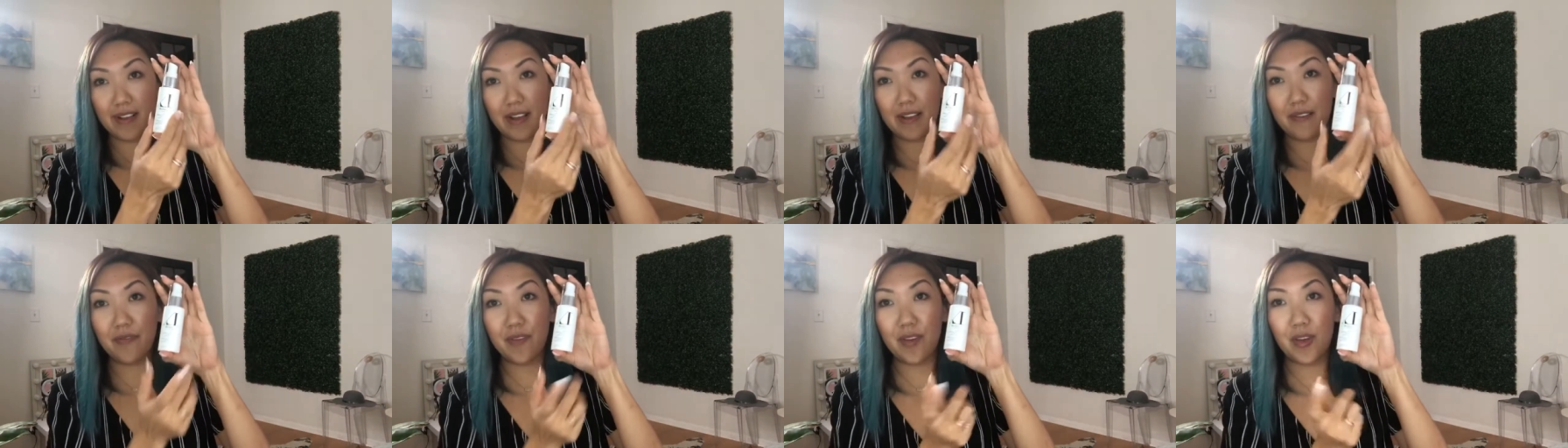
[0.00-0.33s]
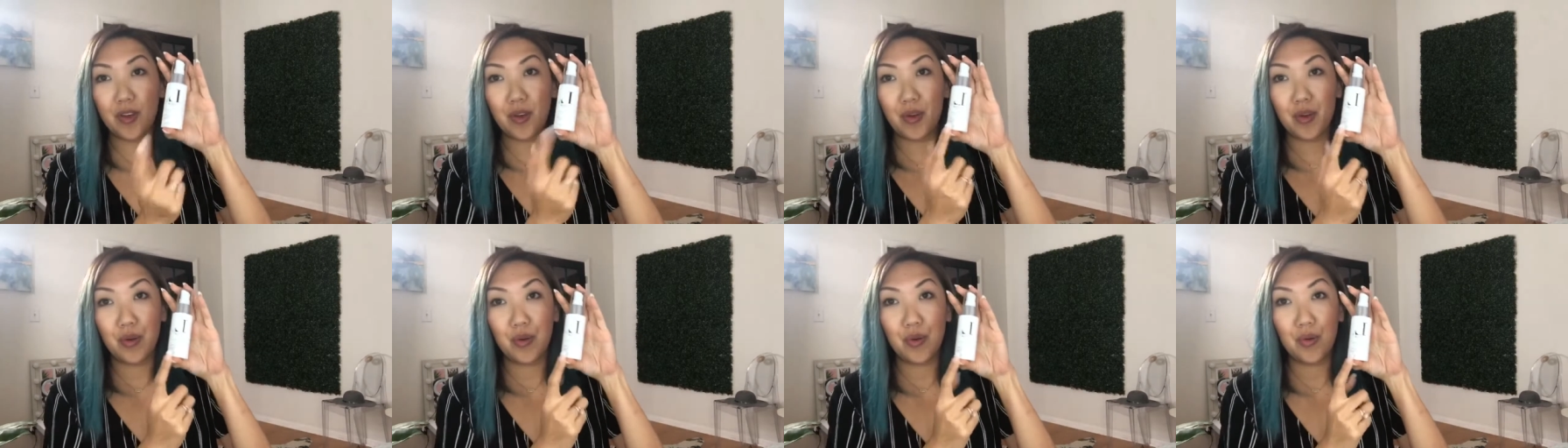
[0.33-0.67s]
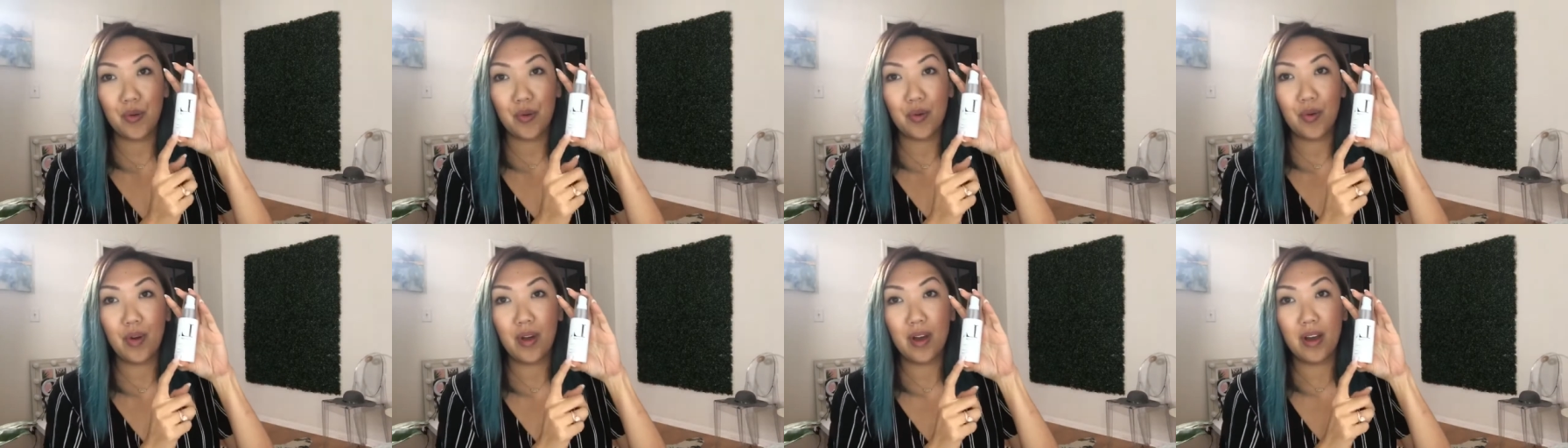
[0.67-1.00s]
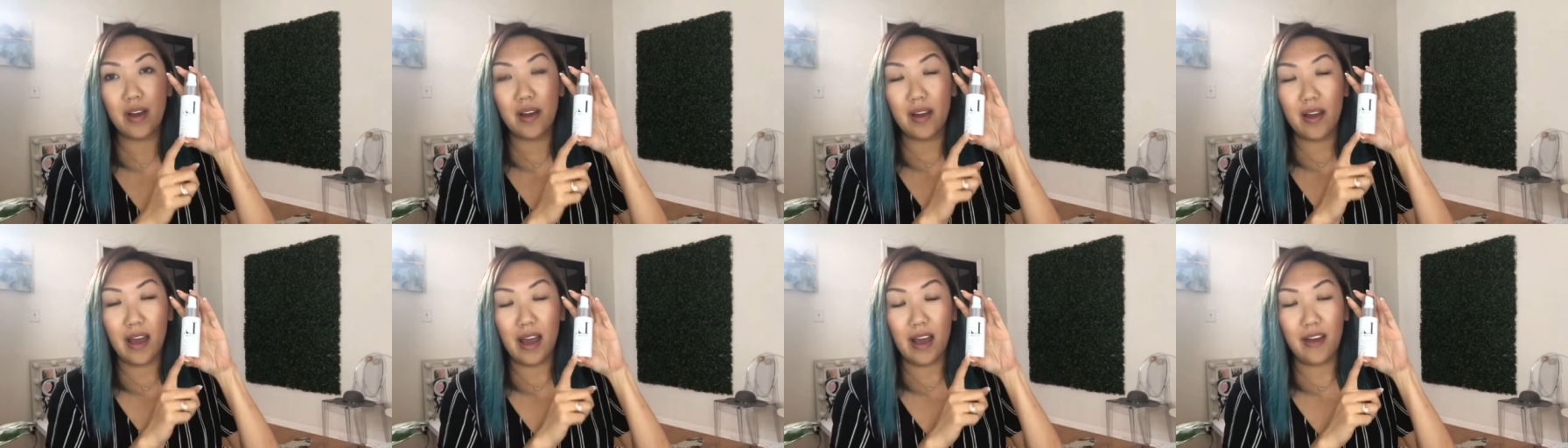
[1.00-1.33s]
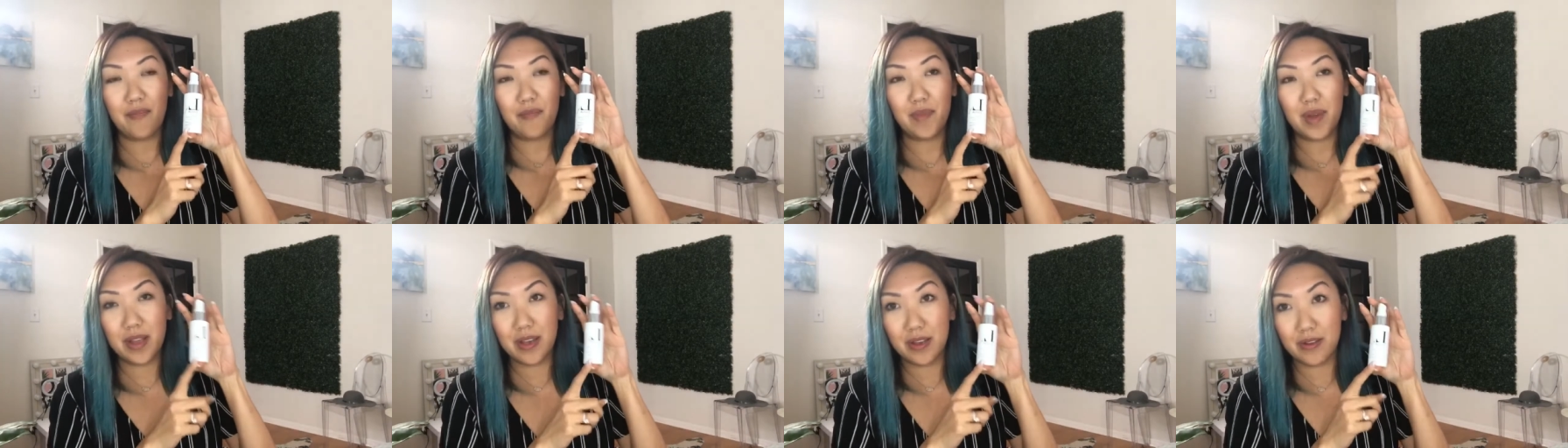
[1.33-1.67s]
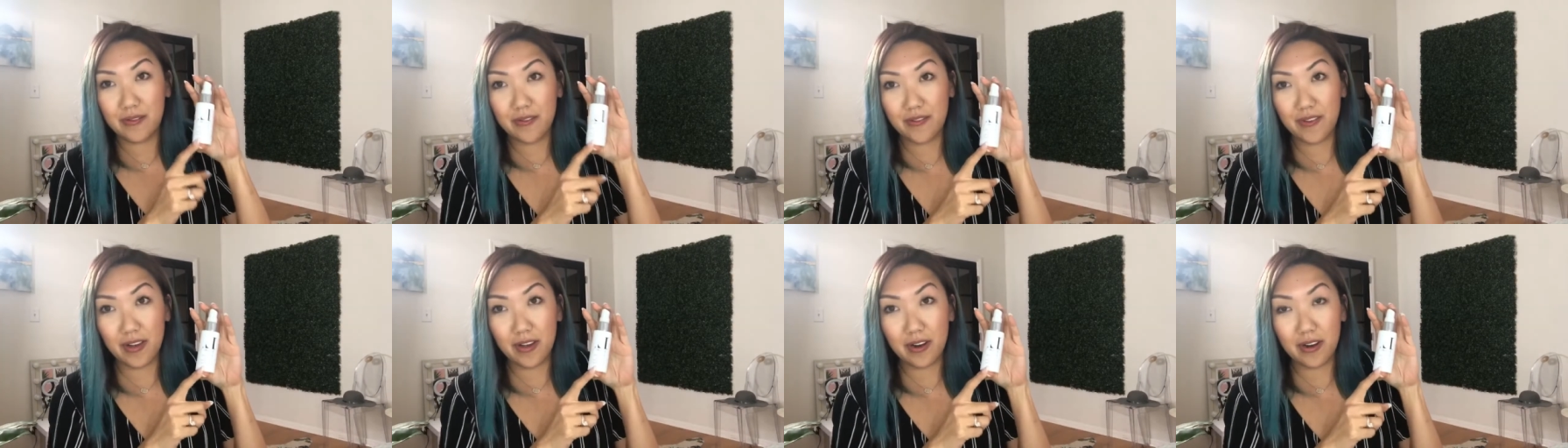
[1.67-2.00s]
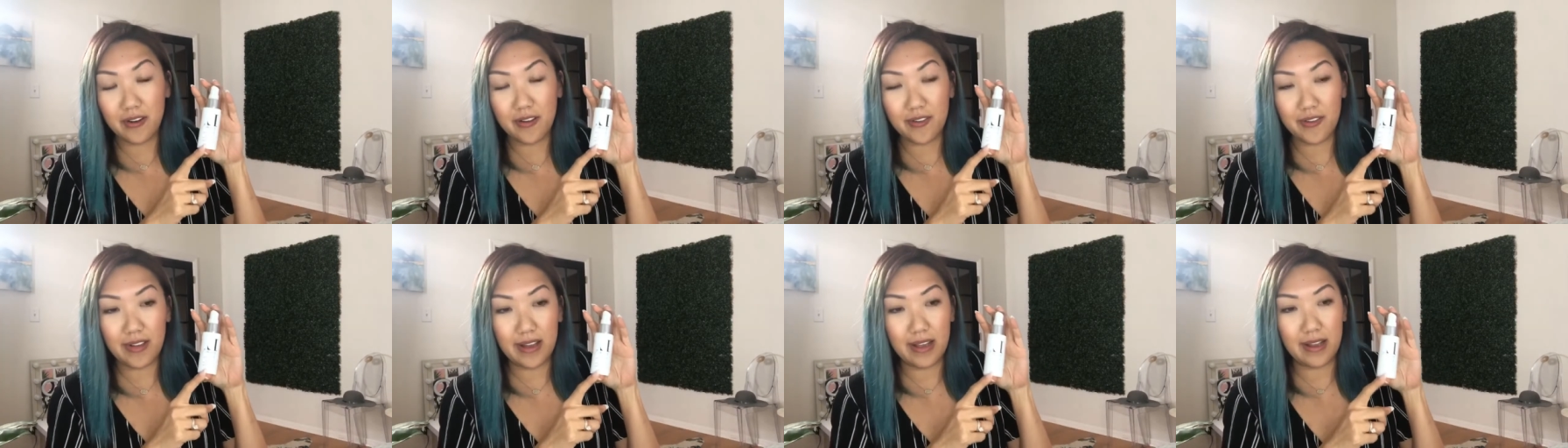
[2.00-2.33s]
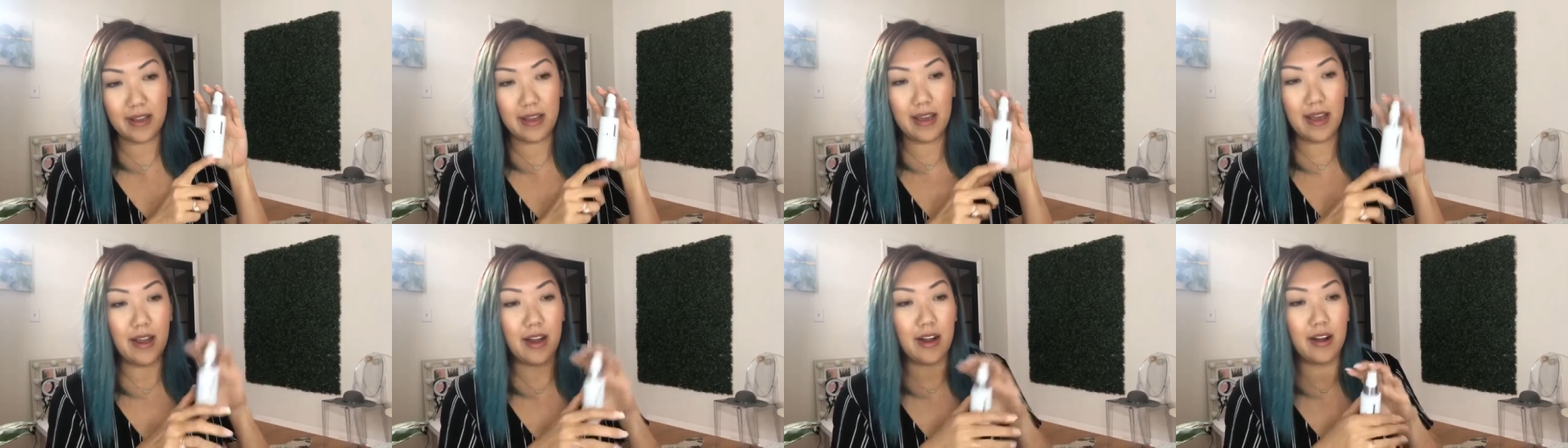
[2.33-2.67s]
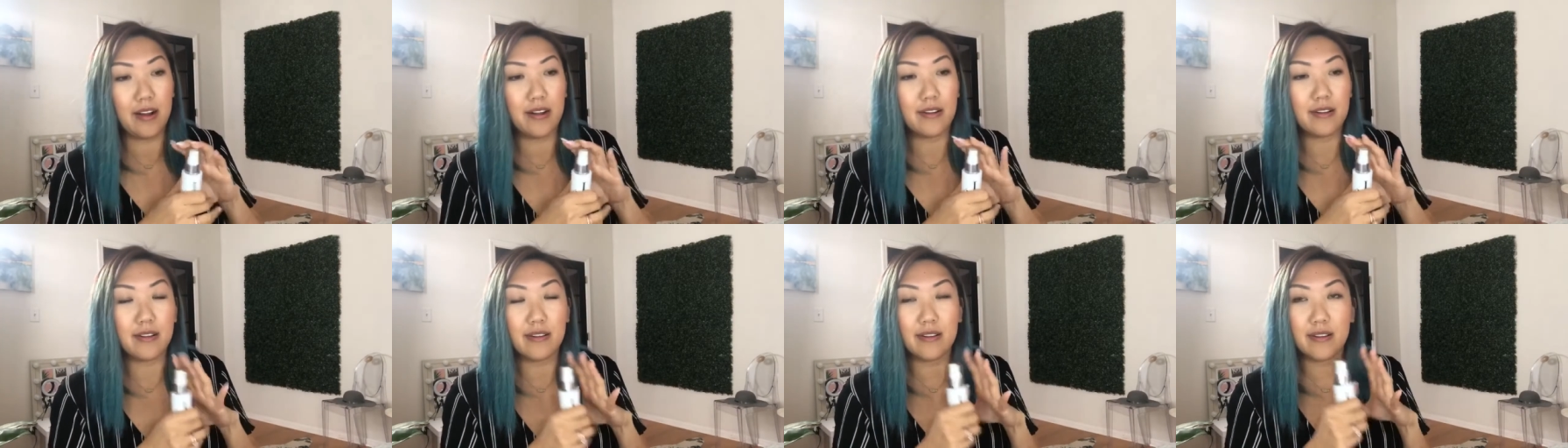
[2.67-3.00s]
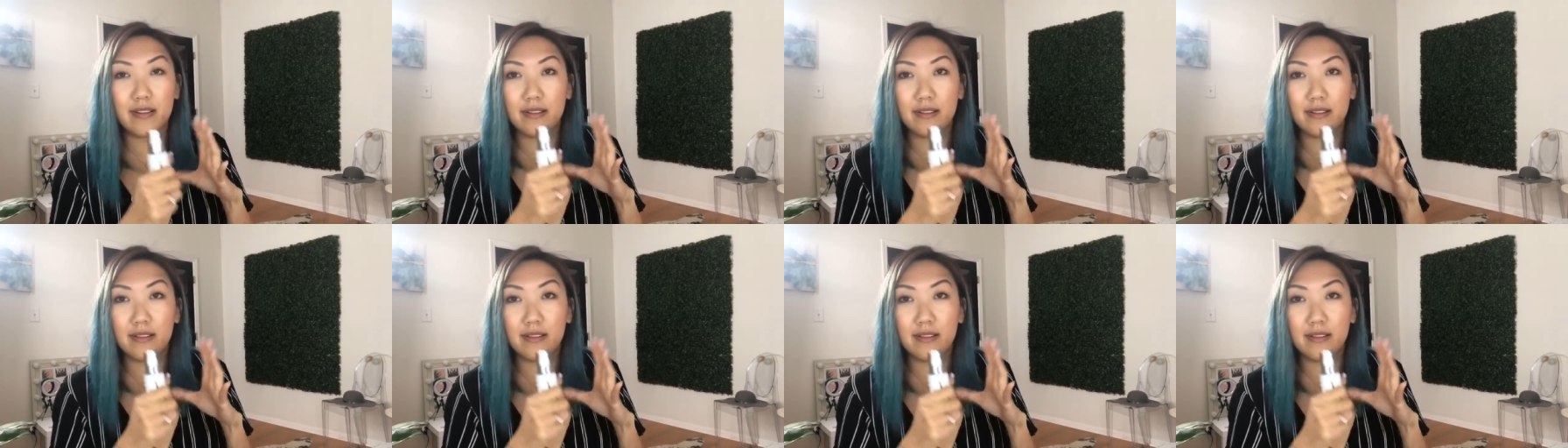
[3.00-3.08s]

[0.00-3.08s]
If you have been using our skincare,